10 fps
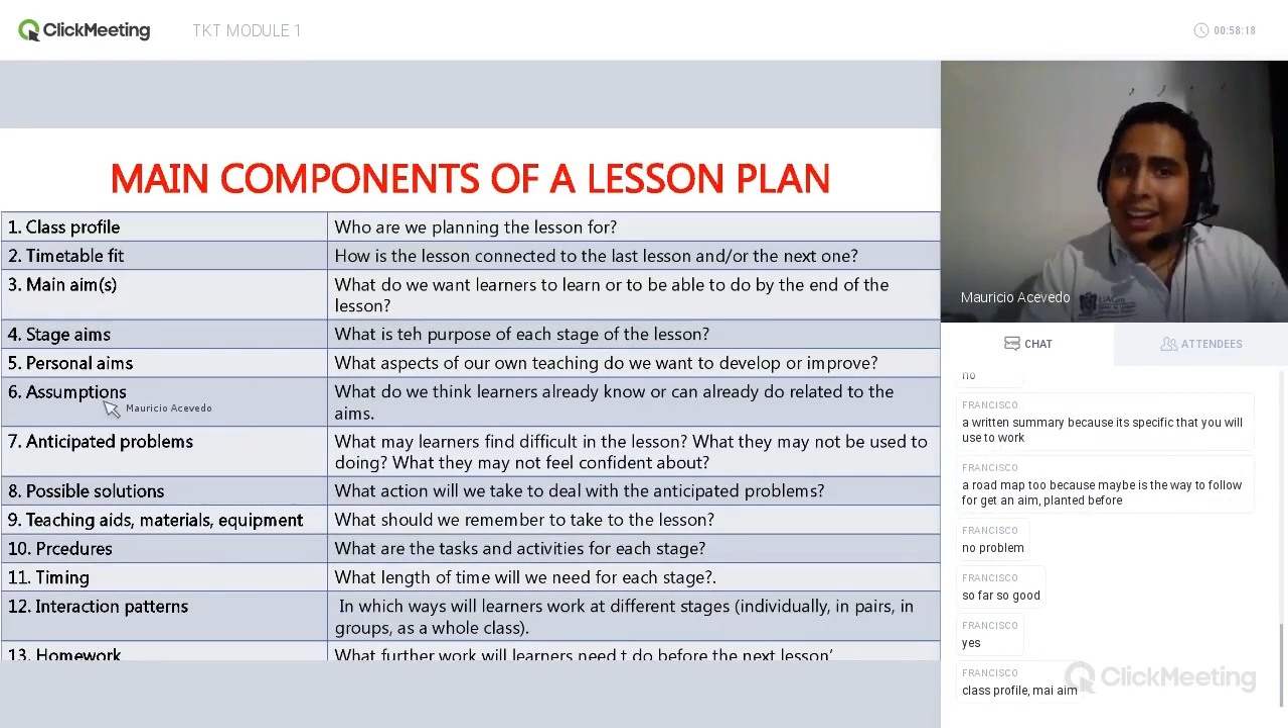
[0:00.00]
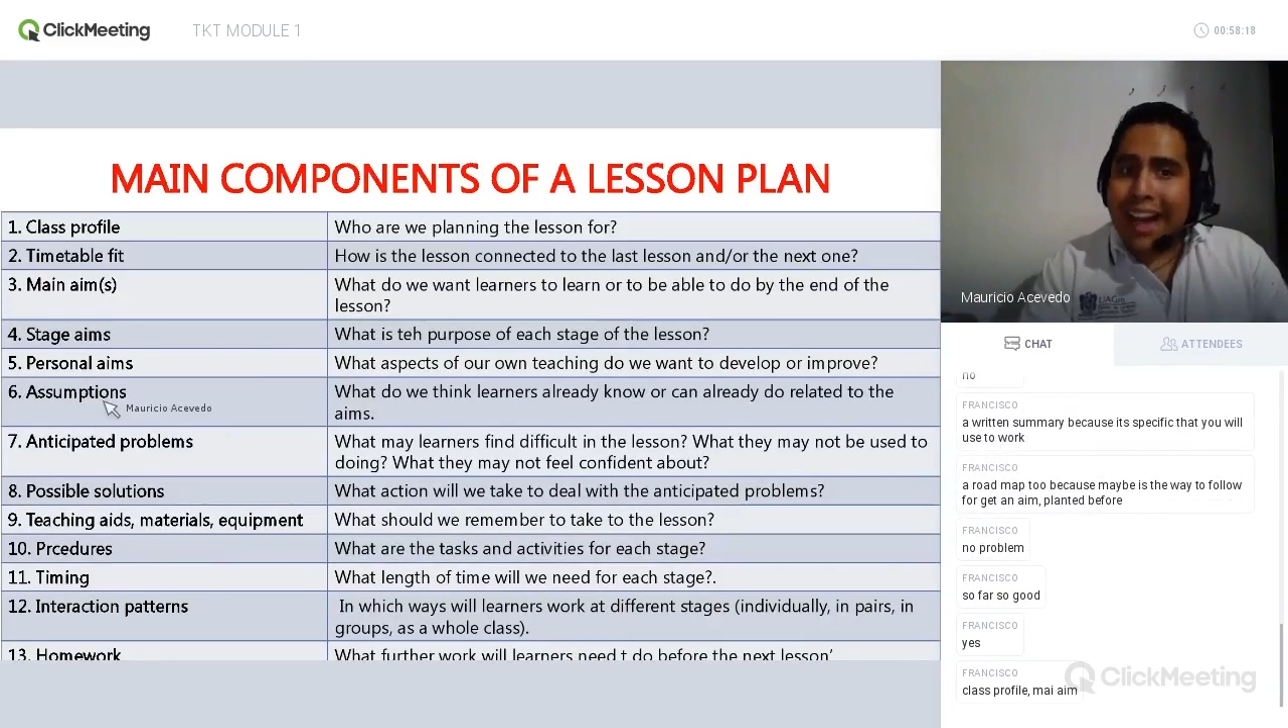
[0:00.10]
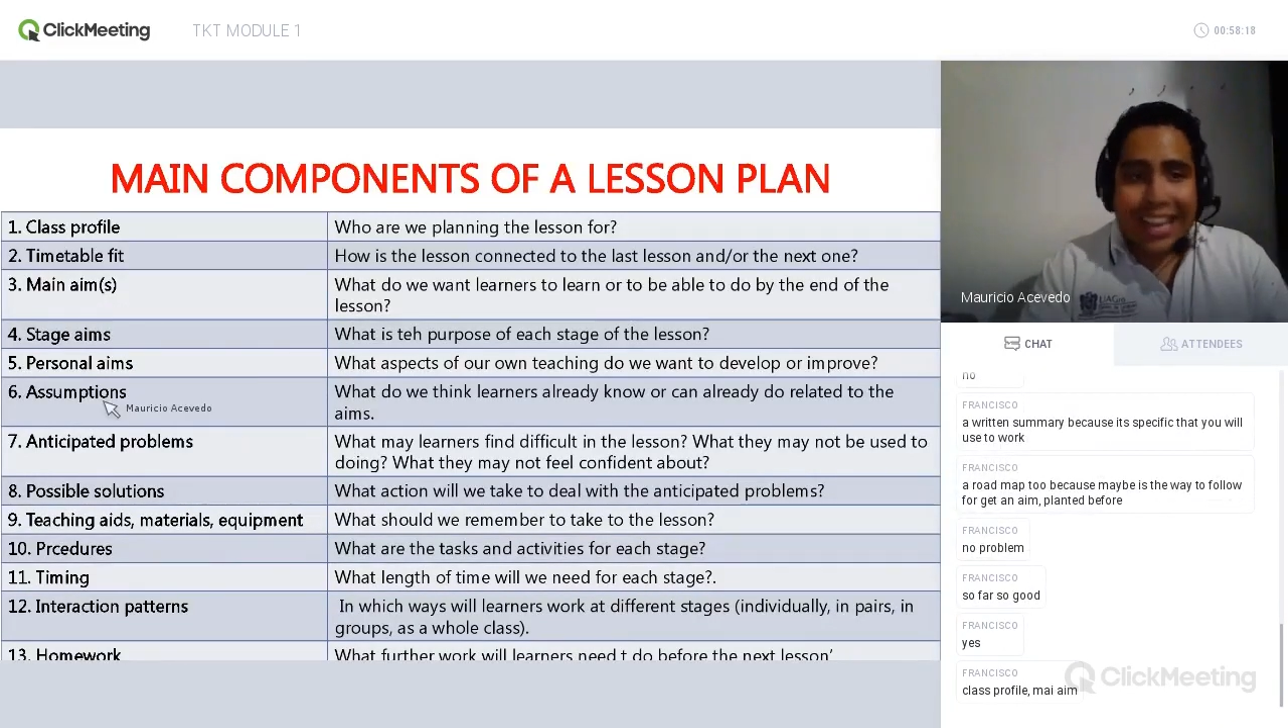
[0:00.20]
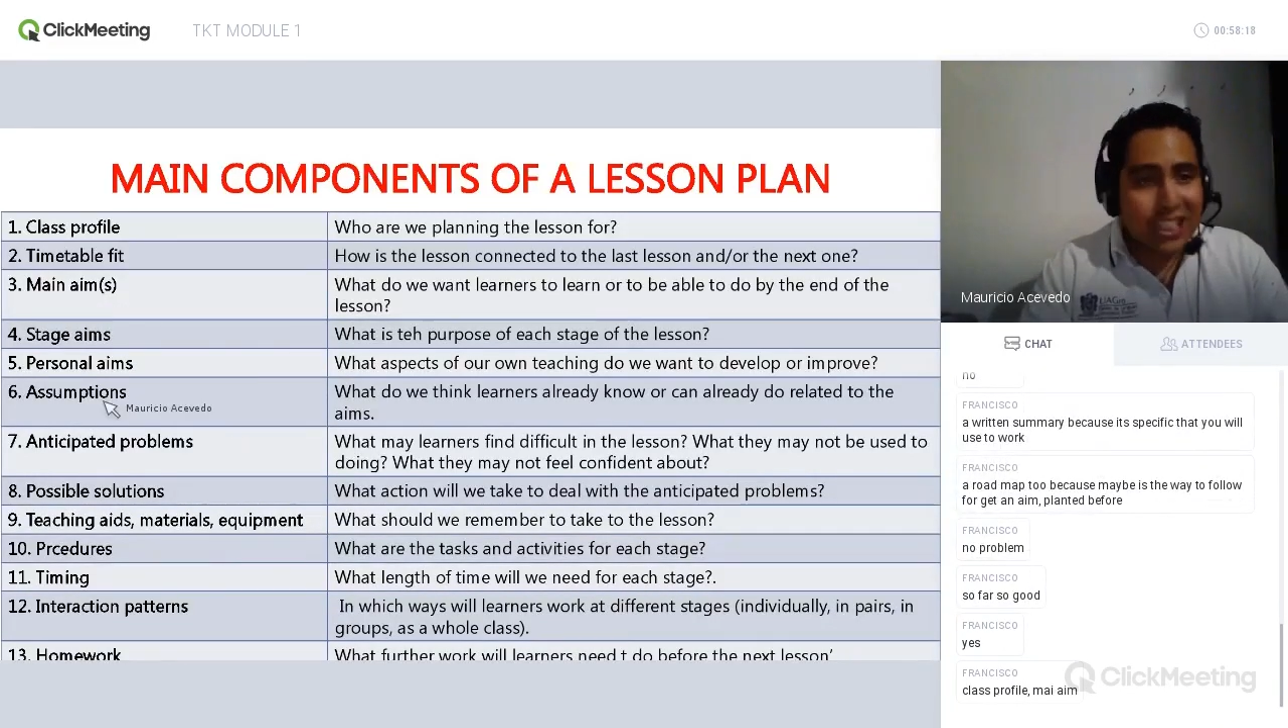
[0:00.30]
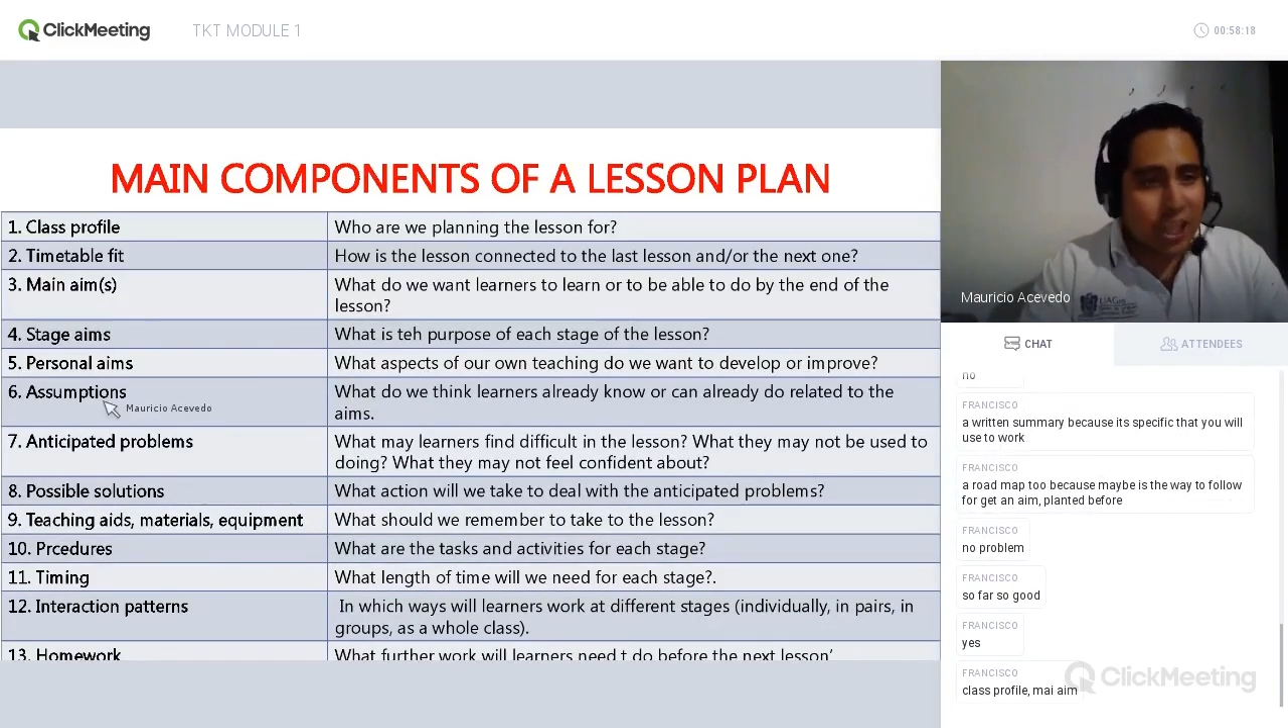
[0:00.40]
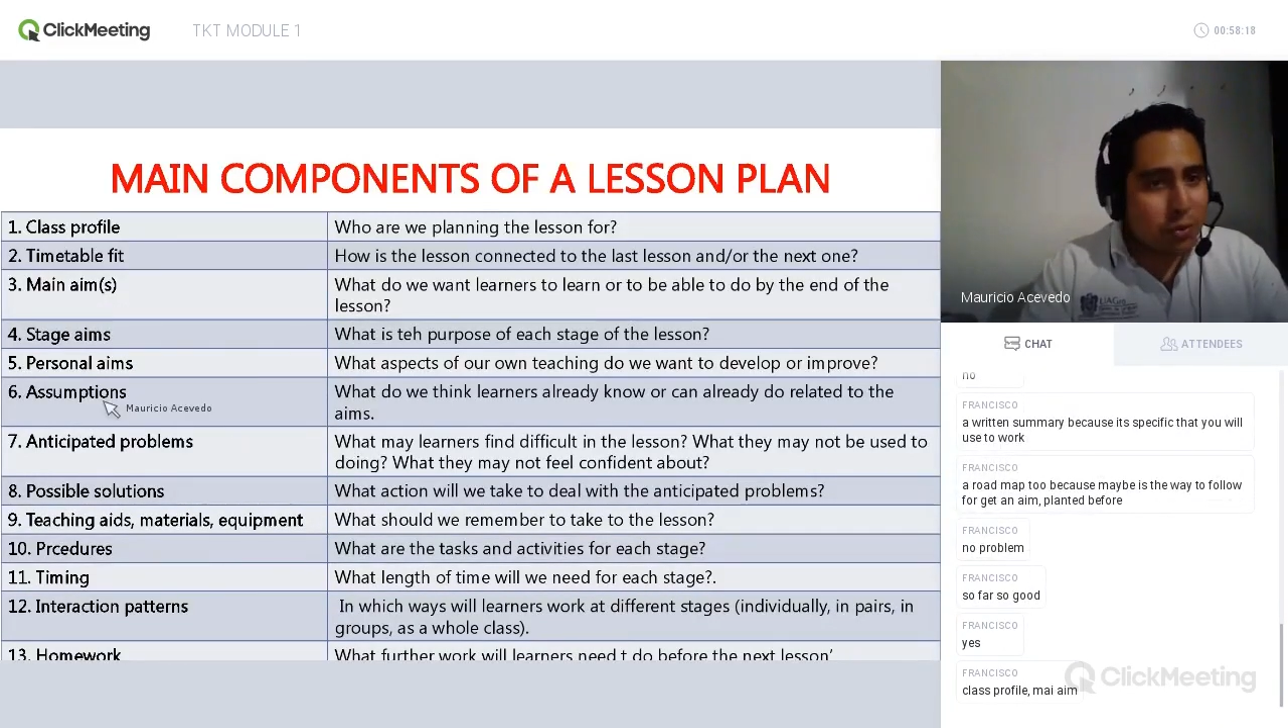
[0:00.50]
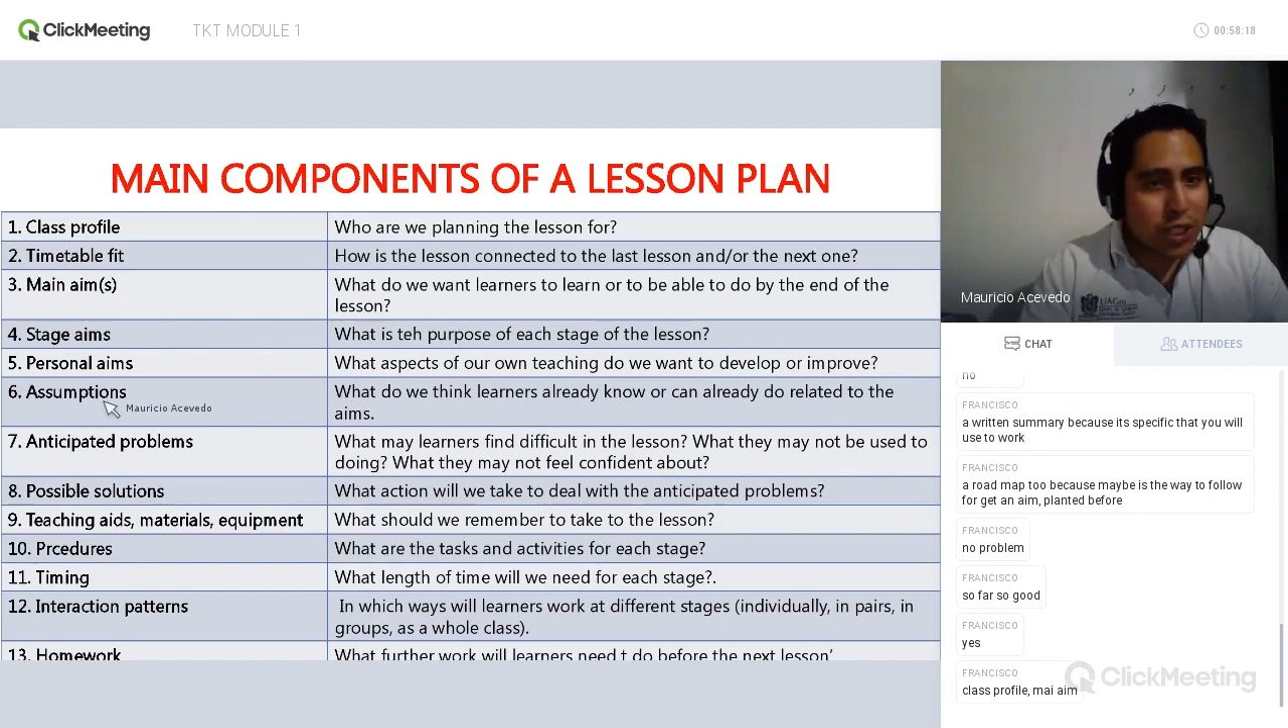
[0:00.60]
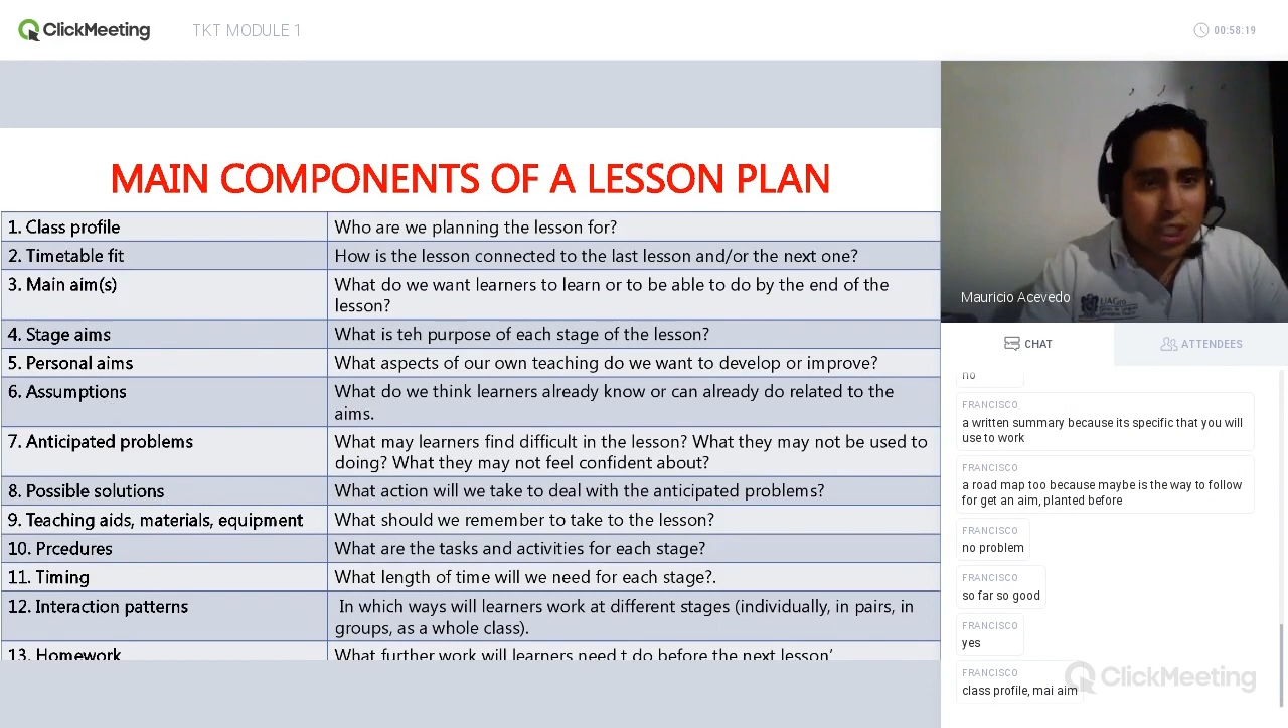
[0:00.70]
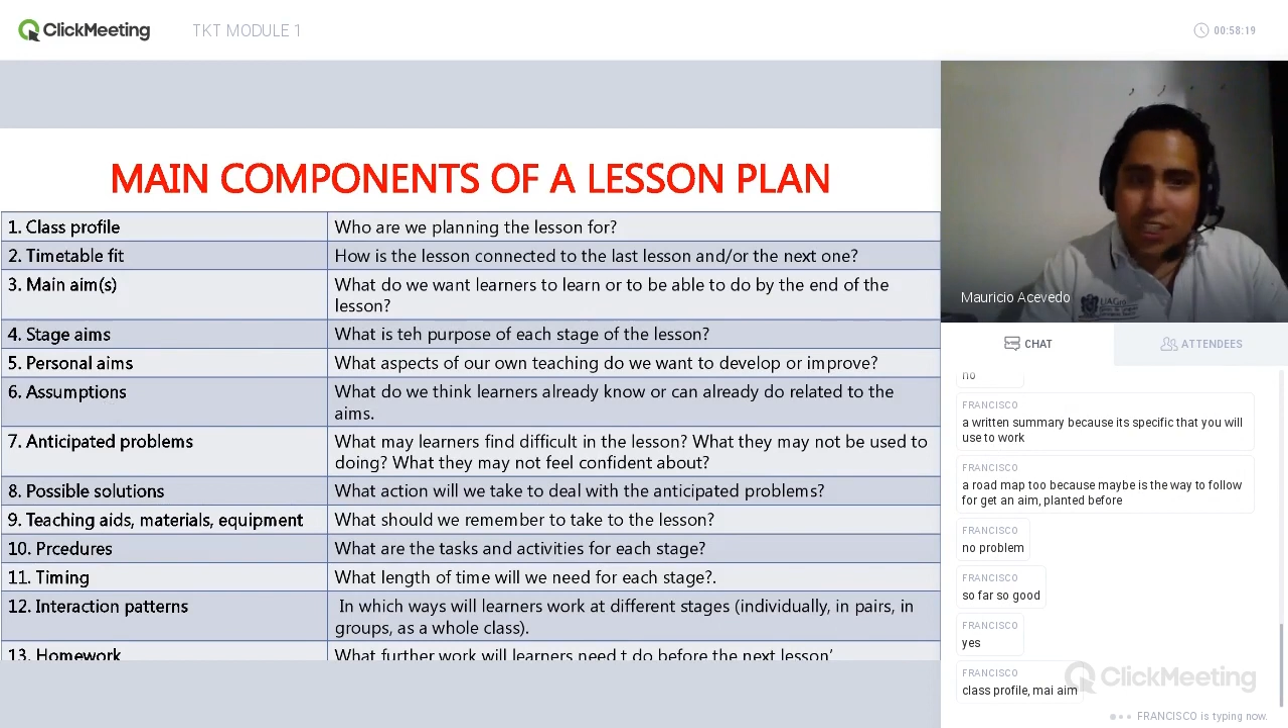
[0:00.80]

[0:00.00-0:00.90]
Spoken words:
Assumptions,